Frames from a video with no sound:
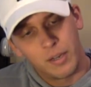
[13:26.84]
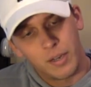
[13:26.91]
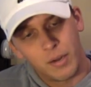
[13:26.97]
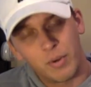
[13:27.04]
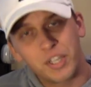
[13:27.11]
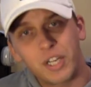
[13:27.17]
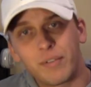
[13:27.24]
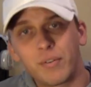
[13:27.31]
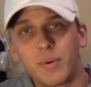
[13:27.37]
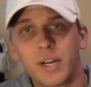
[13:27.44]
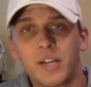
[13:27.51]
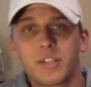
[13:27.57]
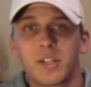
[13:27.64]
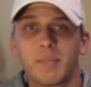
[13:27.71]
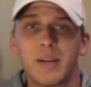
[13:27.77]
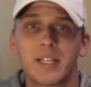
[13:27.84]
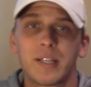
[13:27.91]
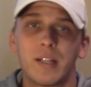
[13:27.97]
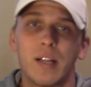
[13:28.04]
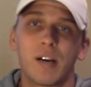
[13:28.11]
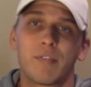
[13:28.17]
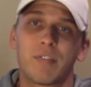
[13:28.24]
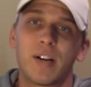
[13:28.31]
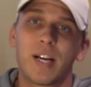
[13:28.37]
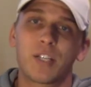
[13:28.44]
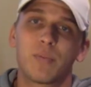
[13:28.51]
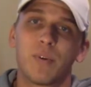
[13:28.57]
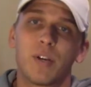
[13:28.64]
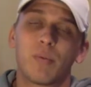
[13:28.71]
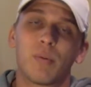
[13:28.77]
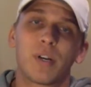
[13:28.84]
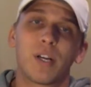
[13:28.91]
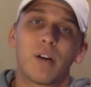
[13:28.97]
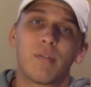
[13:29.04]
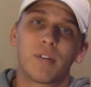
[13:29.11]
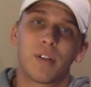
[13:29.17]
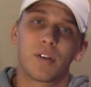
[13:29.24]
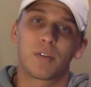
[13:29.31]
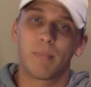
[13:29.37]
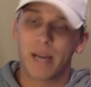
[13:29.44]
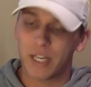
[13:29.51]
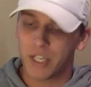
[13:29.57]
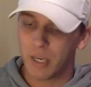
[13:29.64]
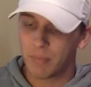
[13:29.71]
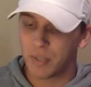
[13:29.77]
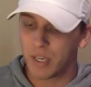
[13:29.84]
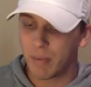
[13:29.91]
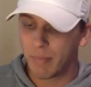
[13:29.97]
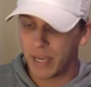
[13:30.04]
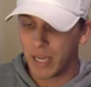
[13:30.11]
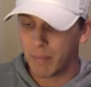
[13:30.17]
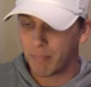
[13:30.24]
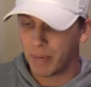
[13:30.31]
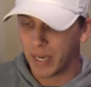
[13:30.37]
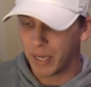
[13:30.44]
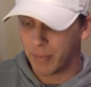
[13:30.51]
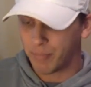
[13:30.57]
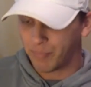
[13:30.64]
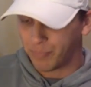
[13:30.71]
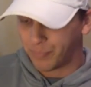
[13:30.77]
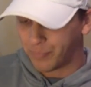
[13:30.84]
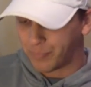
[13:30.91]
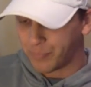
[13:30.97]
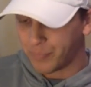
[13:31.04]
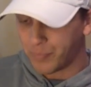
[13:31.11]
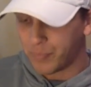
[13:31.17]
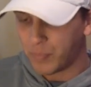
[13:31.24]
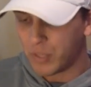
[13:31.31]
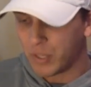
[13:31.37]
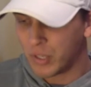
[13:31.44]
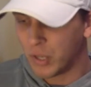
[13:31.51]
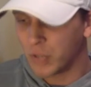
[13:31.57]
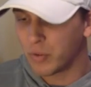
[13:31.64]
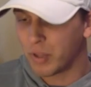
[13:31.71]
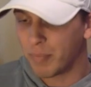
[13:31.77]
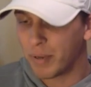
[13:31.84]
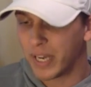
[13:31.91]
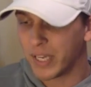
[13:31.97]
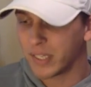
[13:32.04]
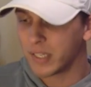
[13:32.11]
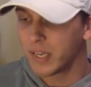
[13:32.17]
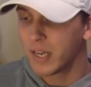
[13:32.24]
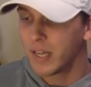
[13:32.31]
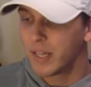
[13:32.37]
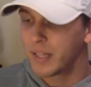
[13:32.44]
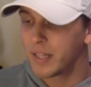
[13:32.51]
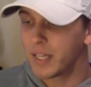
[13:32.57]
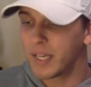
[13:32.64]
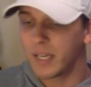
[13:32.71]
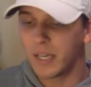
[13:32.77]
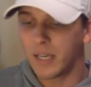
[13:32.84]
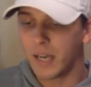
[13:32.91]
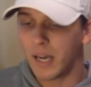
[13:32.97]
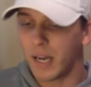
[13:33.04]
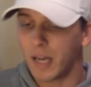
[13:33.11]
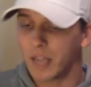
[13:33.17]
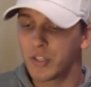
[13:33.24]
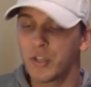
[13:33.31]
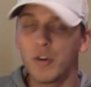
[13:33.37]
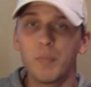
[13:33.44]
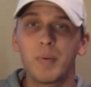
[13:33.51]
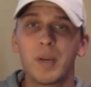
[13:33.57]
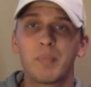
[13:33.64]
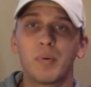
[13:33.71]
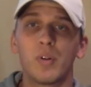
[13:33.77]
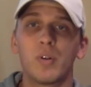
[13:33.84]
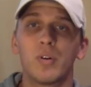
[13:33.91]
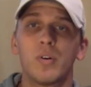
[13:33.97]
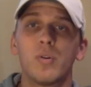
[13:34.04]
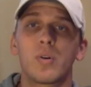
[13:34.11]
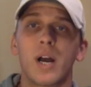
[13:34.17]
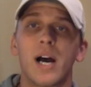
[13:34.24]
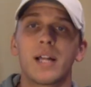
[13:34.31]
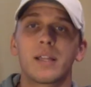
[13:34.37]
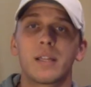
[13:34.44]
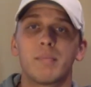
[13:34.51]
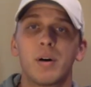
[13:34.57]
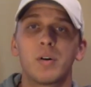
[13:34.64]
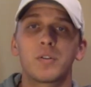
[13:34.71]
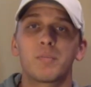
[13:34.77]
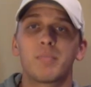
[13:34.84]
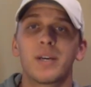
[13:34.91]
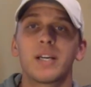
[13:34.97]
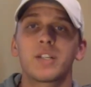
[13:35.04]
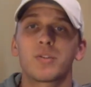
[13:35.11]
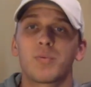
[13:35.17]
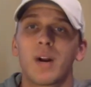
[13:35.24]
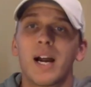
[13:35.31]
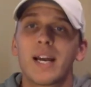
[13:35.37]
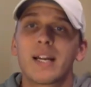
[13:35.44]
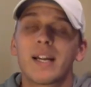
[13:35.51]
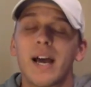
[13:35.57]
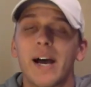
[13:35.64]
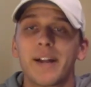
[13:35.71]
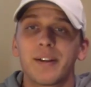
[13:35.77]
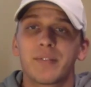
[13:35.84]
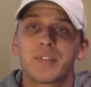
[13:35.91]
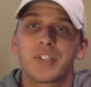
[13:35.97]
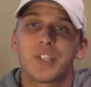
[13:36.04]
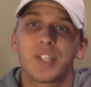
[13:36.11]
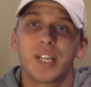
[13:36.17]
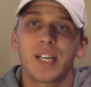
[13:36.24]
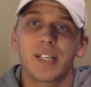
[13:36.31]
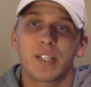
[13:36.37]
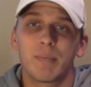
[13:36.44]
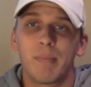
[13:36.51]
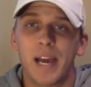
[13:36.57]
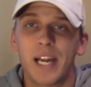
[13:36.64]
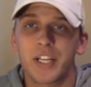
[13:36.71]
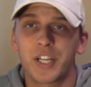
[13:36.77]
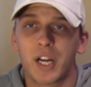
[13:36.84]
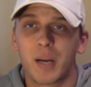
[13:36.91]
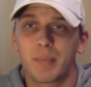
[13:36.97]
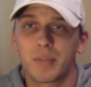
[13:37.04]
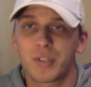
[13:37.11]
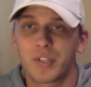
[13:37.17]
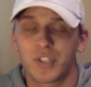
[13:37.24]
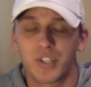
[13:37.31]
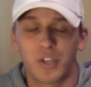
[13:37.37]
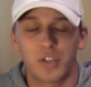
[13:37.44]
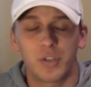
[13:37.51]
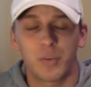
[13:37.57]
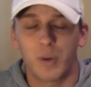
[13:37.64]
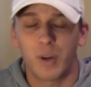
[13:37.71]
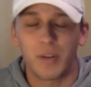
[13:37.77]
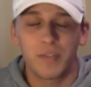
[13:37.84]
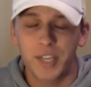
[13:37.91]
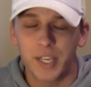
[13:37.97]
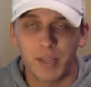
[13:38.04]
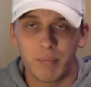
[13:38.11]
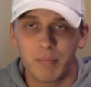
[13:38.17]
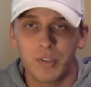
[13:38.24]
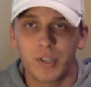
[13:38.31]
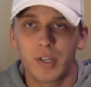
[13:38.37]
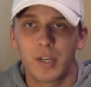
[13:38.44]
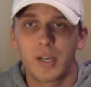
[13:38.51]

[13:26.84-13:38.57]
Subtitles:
I wish everyone else the best of luck for next week. We'll get over those matchups in a bit, but those were the picks. The 2 people who got the most picks right out of 6 matchups, since there's 12 teams,